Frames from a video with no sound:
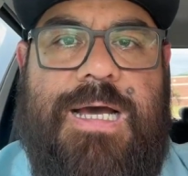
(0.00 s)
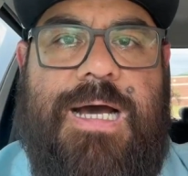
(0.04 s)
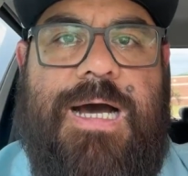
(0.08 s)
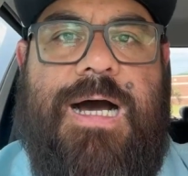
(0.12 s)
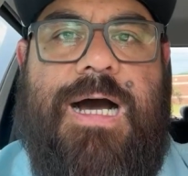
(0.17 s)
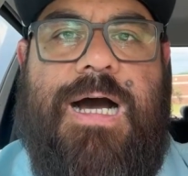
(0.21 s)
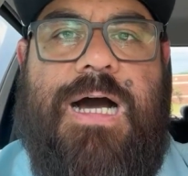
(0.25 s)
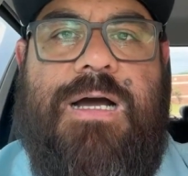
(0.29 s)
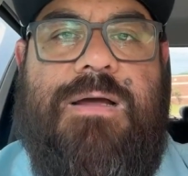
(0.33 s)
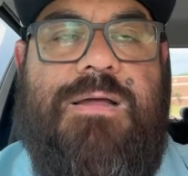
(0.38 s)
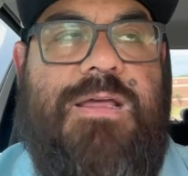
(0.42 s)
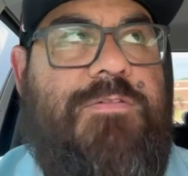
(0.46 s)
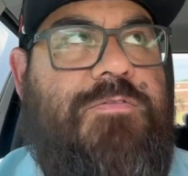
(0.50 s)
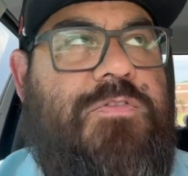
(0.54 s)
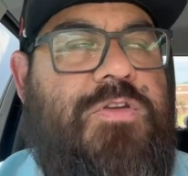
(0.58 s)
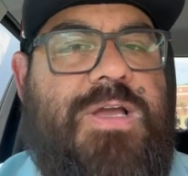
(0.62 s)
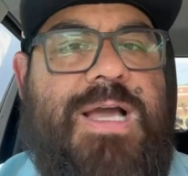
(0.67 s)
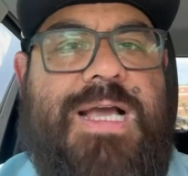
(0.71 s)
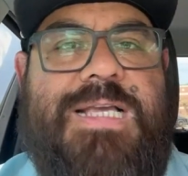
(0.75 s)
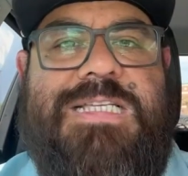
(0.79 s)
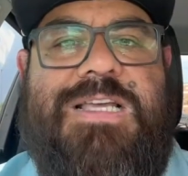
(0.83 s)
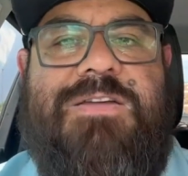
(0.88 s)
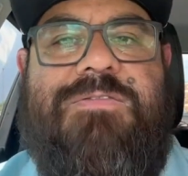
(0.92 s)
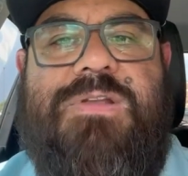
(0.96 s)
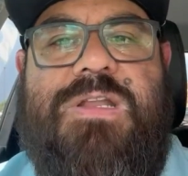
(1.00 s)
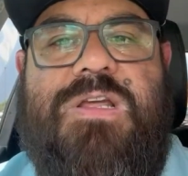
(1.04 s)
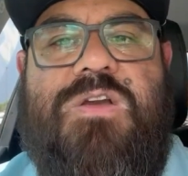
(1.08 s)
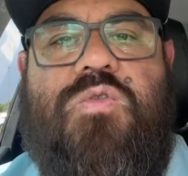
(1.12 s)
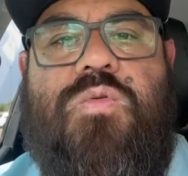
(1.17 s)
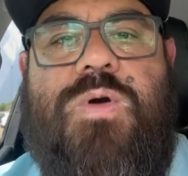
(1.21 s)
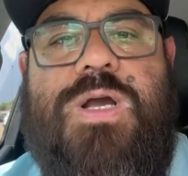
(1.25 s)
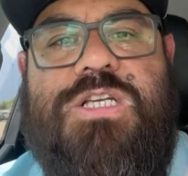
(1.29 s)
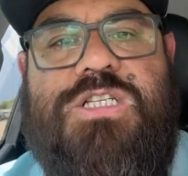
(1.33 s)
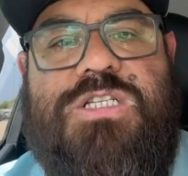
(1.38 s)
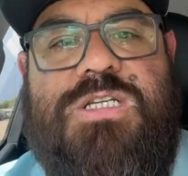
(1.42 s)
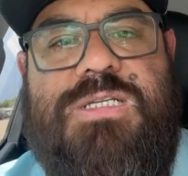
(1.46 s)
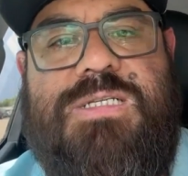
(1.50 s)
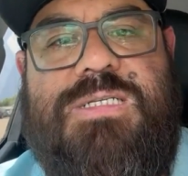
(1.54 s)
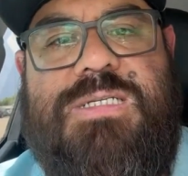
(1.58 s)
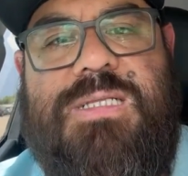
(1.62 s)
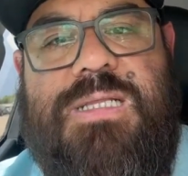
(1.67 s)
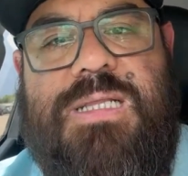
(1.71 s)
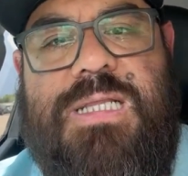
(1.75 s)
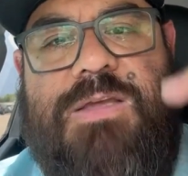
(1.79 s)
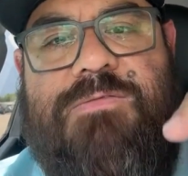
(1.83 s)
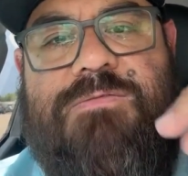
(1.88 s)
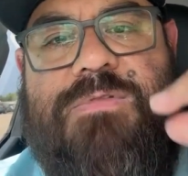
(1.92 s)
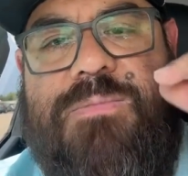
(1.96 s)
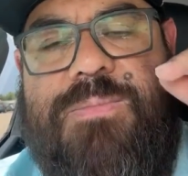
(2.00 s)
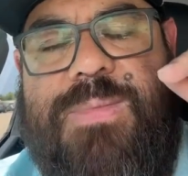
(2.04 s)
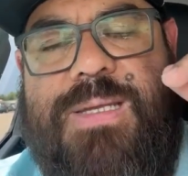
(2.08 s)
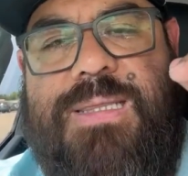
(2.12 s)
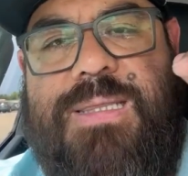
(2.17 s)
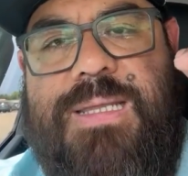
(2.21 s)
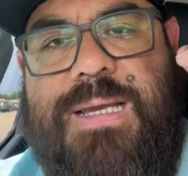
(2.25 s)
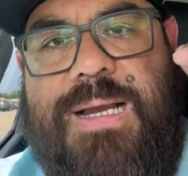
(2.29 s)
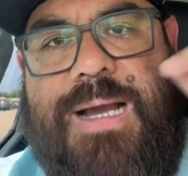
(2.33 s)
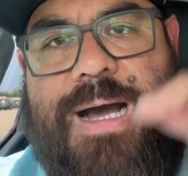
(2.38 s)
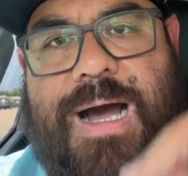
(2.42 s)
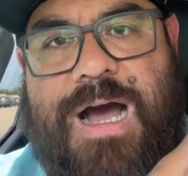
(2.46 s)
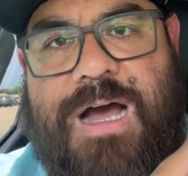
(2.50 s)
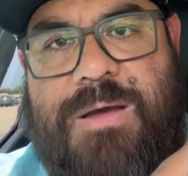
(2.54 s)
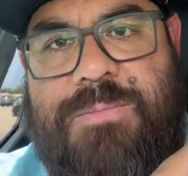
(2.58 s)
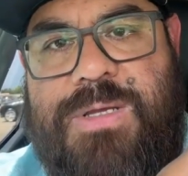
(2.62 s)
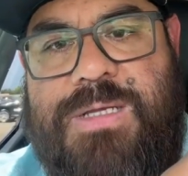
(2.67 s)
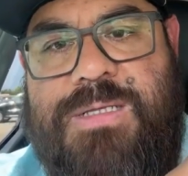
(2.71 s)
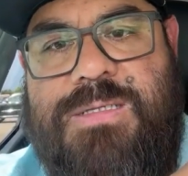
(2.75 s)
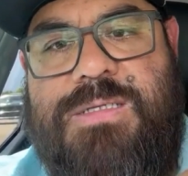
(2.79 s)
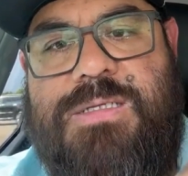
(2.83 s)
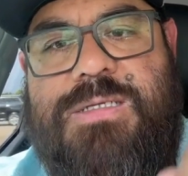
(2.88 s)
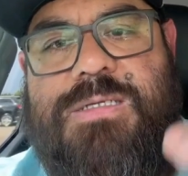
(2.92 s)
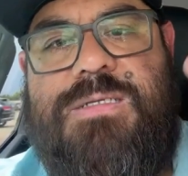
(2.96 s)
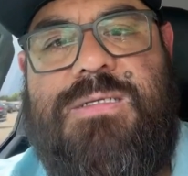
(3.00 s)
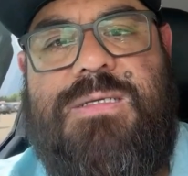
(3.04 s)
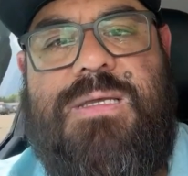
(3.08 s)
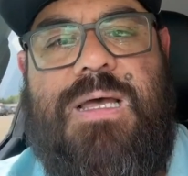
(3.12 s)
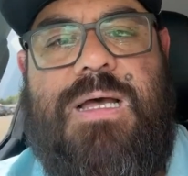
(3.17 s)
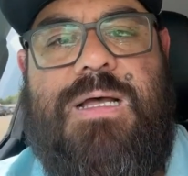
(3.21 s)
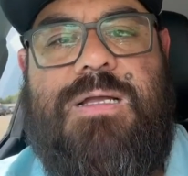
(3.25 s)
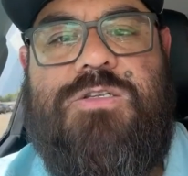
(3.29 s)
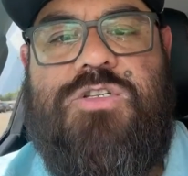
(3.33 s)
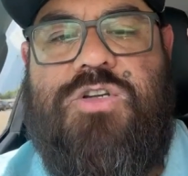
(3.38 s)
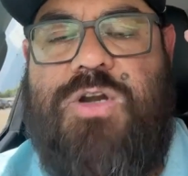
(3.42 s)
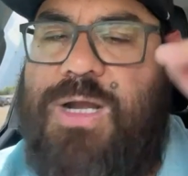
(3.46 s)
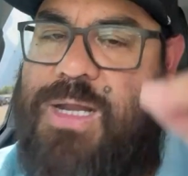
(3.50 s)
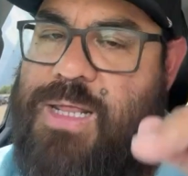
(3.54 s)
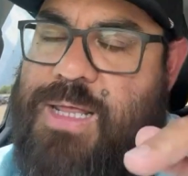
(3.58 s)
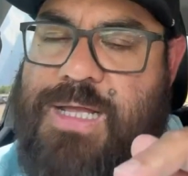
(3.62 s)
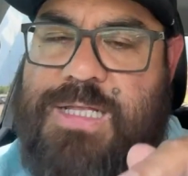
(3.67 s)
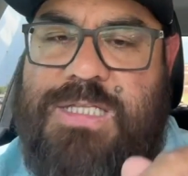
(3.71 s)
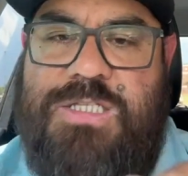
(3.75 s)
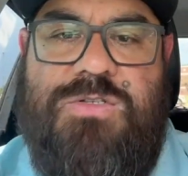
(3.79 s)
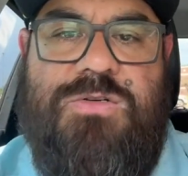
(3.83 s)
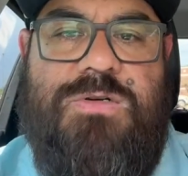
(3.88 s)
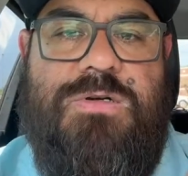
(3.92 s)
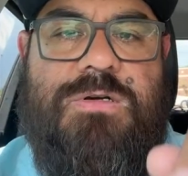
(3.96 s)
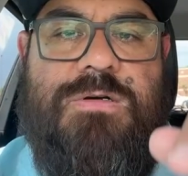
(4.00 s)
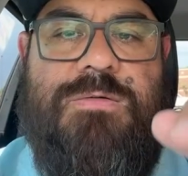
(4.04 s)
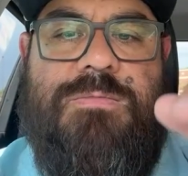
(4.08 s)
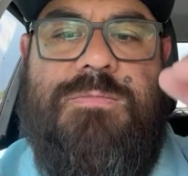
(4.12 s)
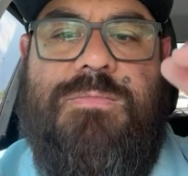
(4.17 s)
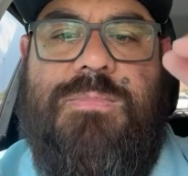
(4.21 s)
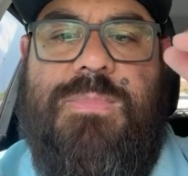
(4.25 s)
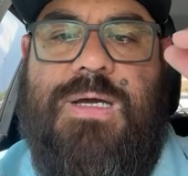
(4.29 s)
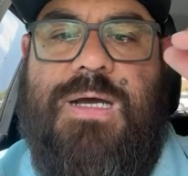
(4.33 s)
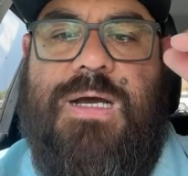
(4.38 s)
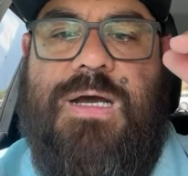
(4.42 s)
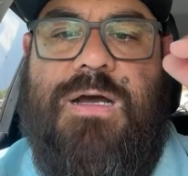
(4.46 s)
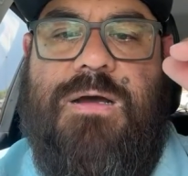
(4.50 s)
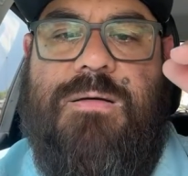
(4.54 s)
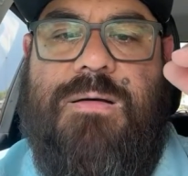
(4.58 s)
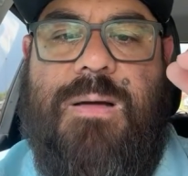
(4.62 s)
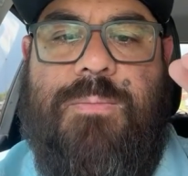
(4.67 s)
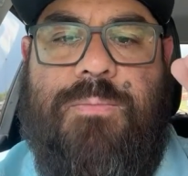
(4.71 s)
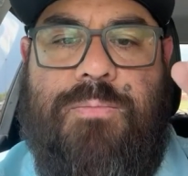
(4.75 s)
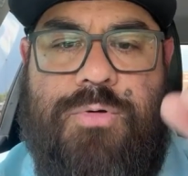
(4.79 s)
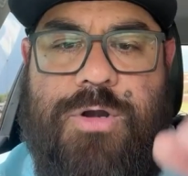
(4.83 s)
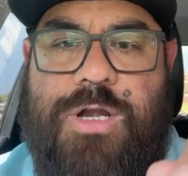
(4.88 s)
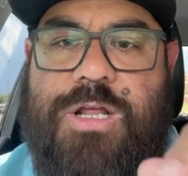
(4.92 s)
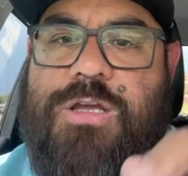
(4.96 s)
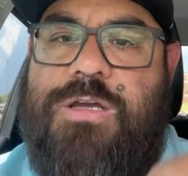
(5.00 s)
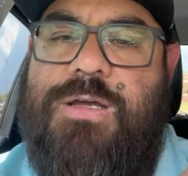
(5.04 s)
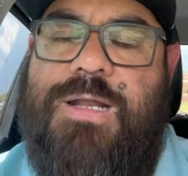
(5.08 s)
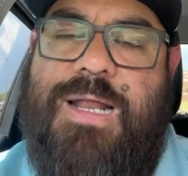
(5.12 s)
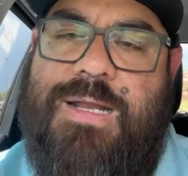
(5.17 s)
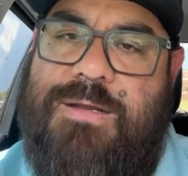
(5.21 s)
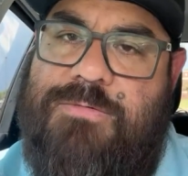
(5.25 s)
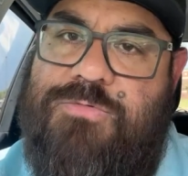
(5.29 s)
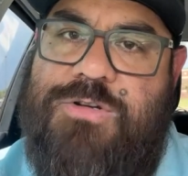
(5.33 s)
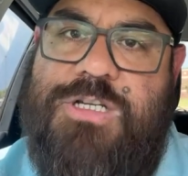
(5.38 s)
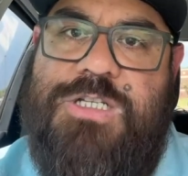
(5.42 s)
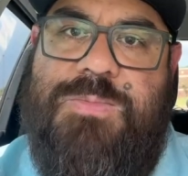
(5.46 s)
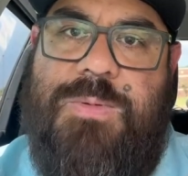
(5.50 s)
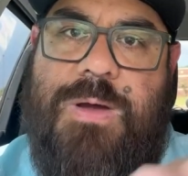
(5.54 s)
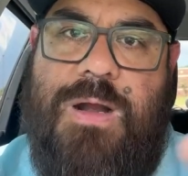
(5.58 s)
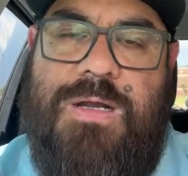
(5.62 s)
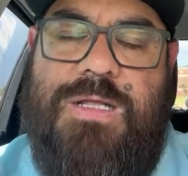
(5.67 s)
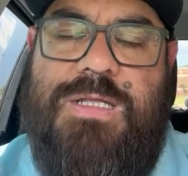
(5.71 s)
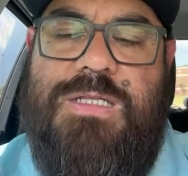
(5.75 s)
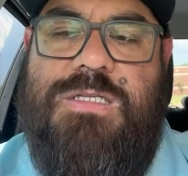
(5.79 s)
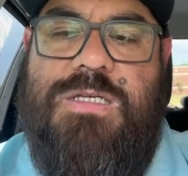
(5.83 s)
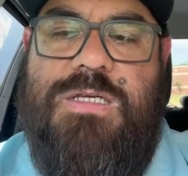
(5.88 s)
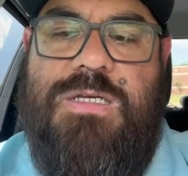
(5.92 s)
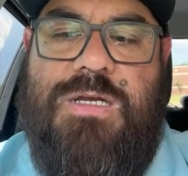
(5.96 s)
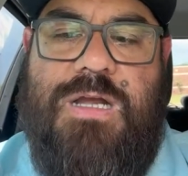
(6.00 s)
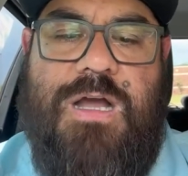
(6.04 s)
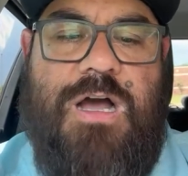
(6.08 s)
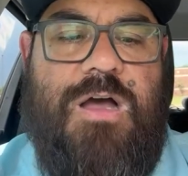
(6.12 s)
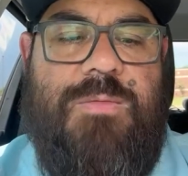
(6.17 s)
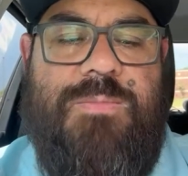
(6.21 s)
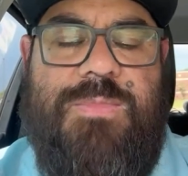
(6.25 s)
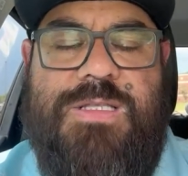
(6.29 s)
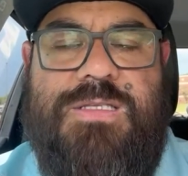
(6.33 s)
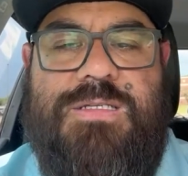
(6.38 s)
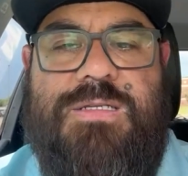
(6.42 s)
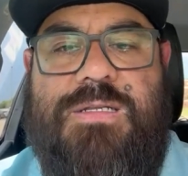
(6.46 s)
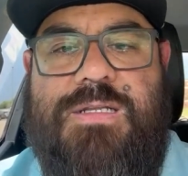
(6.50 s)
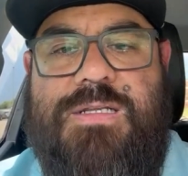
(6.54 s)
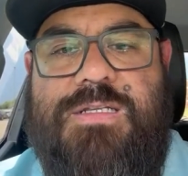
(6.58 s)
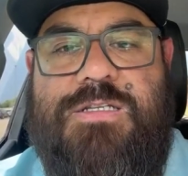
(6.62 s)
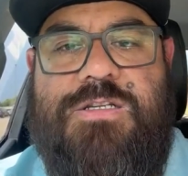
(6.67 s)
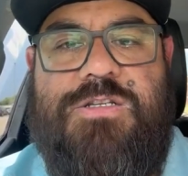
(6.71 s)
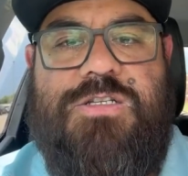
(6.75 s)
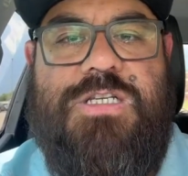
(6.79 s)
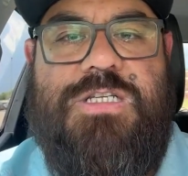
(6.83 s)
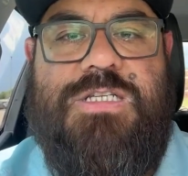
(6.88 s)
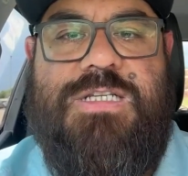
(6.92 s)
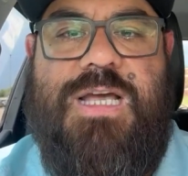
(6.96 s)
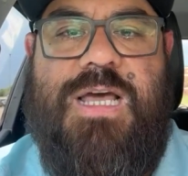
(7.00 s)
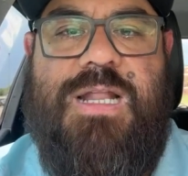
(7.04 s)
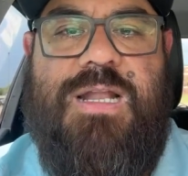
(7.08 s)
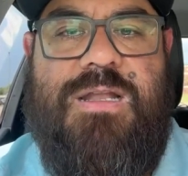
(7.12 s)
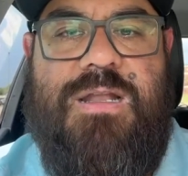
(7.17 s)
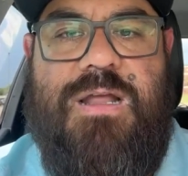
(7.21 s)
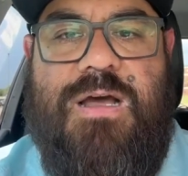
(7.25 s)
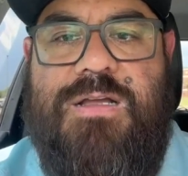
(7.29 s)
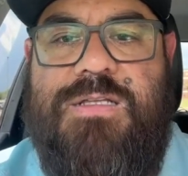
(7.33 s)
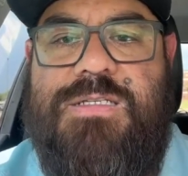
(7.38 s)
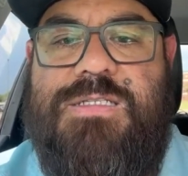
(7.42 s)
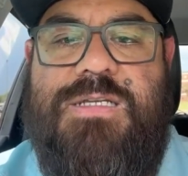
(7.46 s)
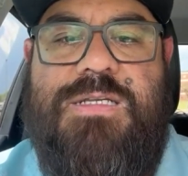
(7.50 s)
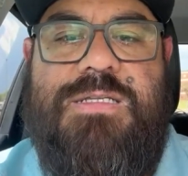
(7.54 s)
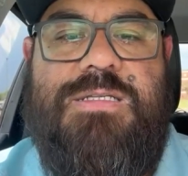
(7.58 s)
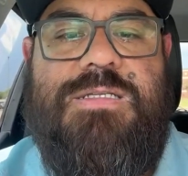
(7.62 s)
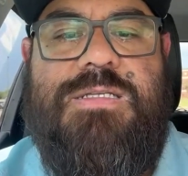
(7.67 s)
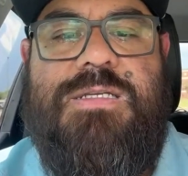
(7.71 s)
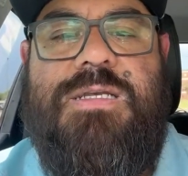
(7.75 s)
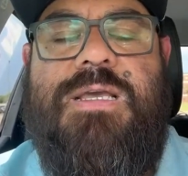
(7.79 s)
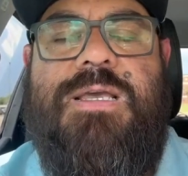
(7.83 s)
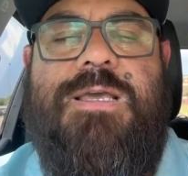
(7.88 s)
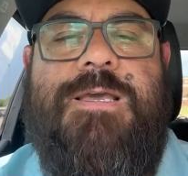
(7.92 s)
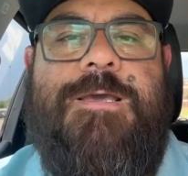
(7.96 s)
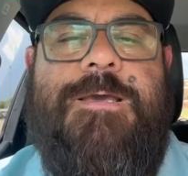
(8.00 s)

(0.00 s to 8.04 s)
If you guys have any questions, leave them in the comments. I'll try to get to them. I'm pretty good at responding to comments unless they're just kind of nonsense.